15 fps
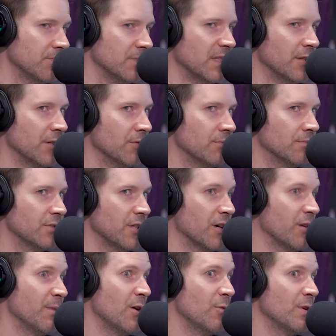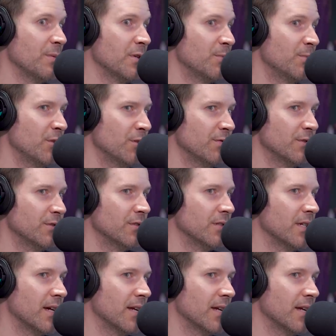you know, talking about women are beautiful mm-hmm.